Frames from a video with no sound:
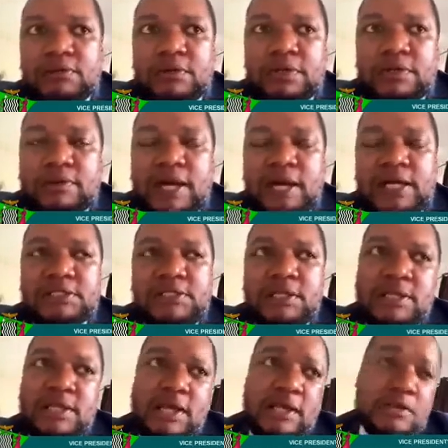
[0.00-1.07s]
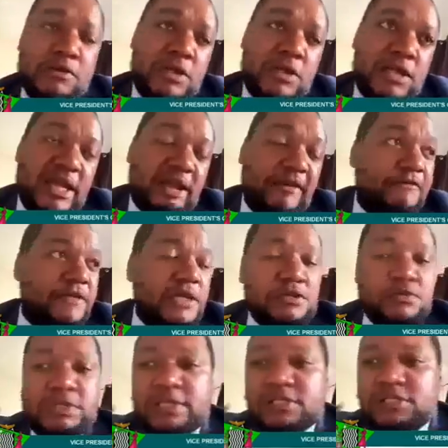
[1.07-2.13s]
on the right and the other on the left,
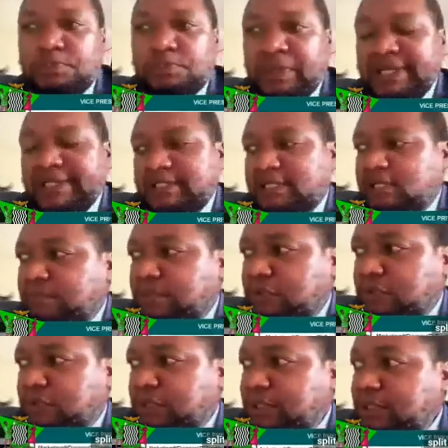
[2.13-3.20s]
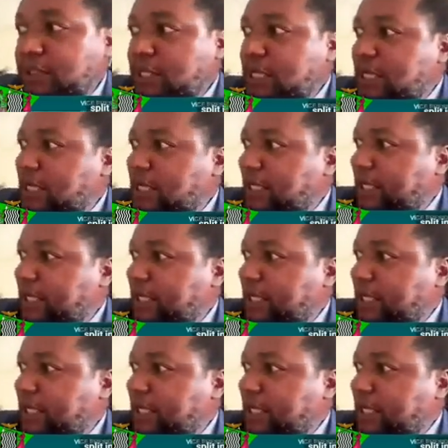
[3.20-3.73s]
and you get split in between,